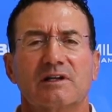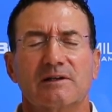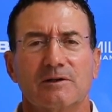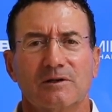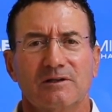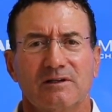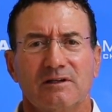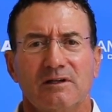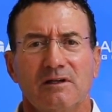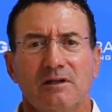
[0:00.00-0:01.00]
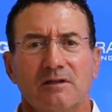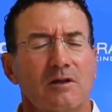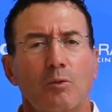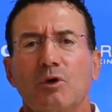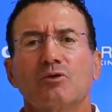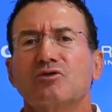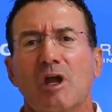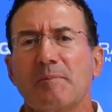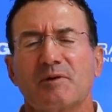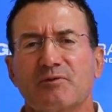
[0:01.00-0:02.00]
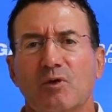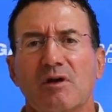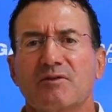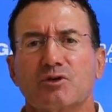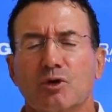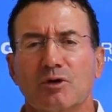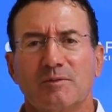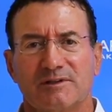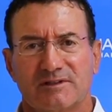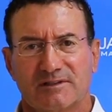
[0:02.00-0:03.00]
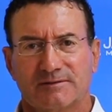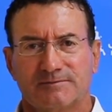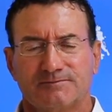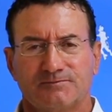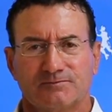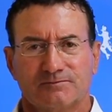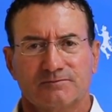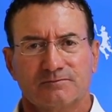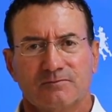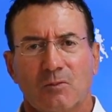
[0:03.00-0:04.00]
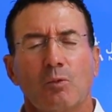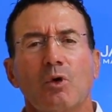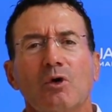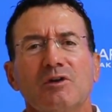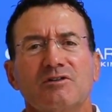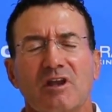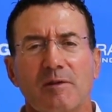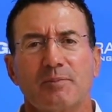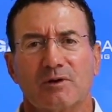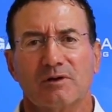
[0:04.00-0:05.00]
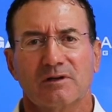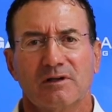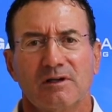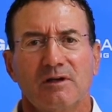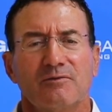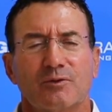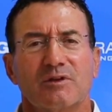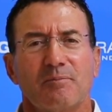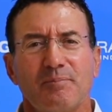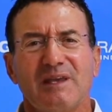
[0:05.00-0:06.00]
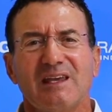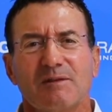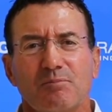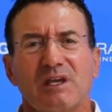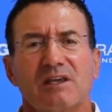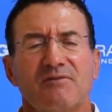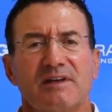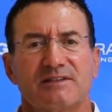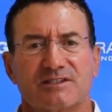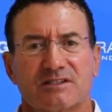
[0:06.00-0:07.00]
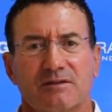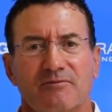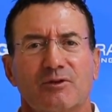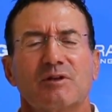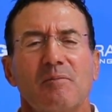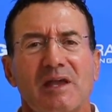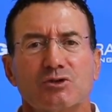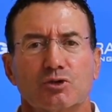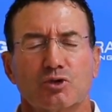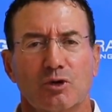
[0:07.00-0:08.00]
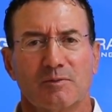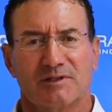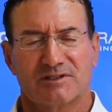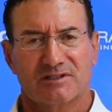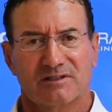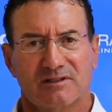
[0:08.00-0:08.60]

clear that we don't taper for every tournament. We only taper for the big events, for the major tournaments.